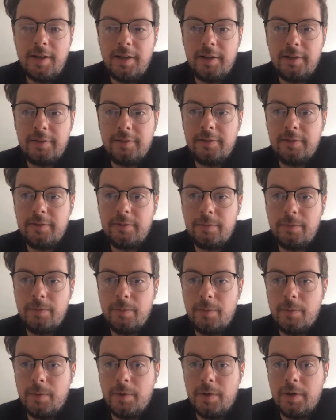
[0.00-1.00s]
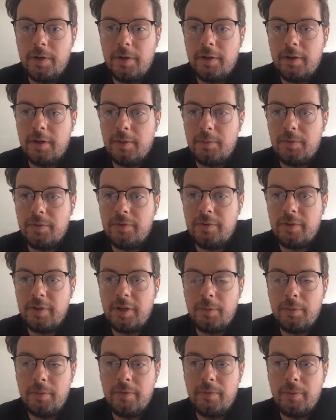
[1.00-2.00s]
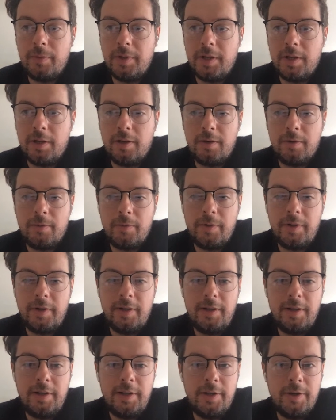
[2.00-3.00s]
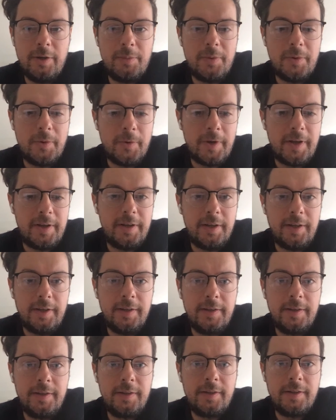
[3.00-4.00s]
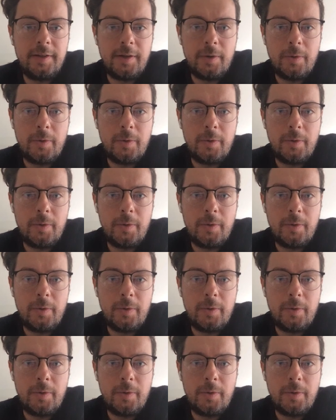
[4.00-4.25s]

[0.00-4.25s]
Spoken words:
Next one, how much time have we got? We're nearly up already.